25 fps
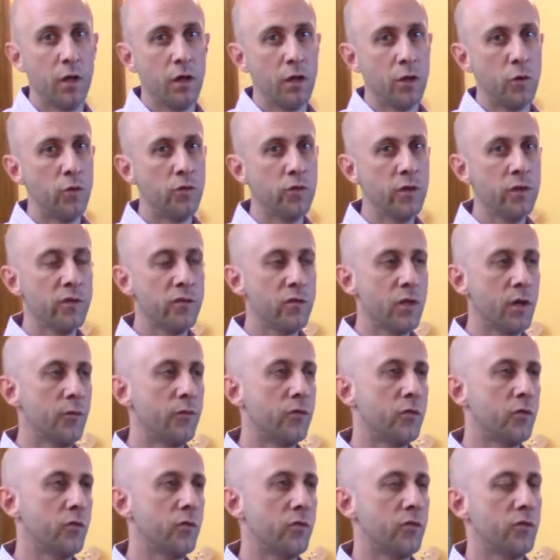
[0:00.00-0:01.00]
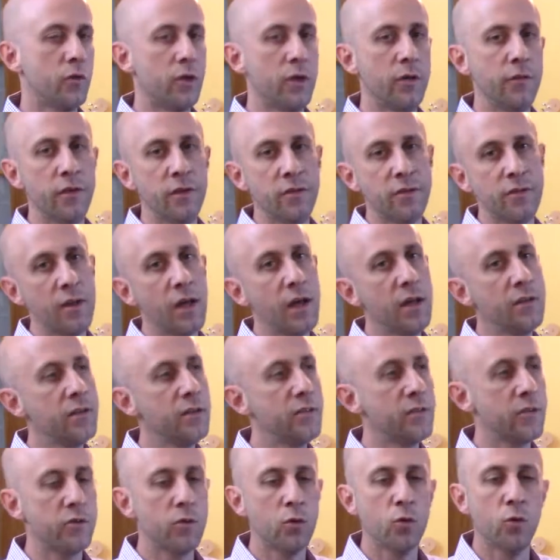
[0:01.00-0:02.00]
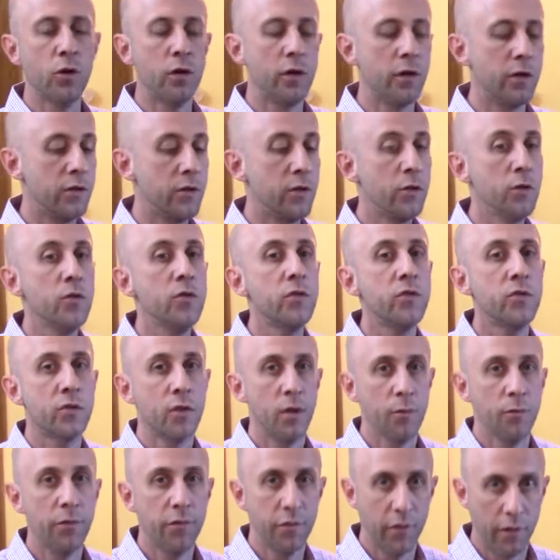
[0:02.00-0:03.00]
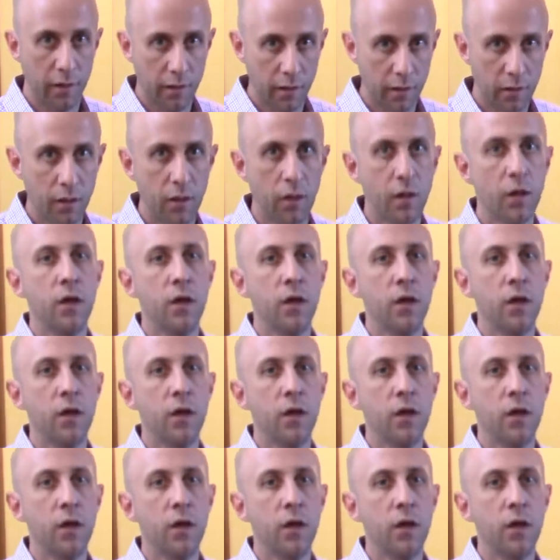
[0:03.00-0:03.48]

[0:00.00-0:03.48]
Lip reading: Using so if it's not Tessitura, use something